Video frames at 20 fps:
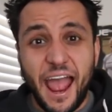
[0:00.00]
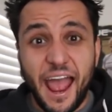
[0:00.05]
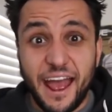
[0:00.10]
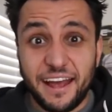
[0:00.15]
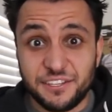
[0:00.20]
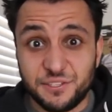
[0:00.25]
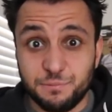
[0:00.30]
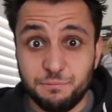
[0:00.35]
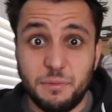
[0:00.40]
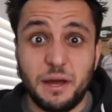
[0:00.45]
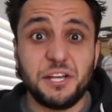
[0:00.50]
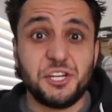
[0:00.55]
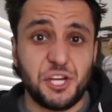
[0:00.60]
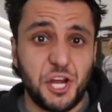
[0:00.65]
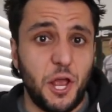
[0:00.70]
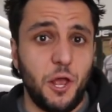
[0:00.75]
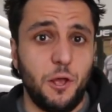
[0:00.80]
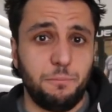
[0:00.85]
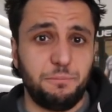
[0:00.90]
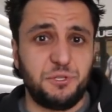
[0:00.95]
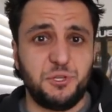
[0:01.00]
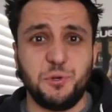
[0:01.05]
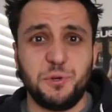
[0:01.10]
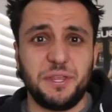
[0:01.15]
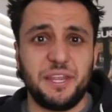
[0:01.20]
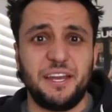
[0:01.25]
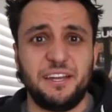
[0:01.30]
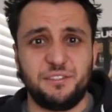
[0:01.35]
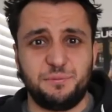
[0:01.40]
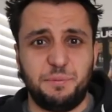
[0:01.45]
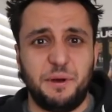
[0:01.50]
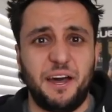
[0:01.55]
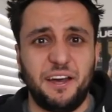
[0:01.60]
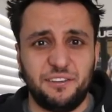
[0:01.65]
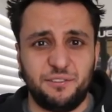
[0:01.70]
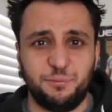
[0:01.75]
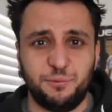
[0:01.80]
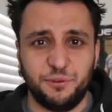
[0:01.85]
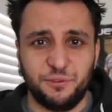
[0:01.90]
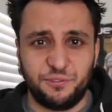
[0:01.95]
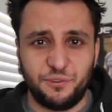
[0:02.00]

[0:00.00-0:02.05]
as much help doing that as possible.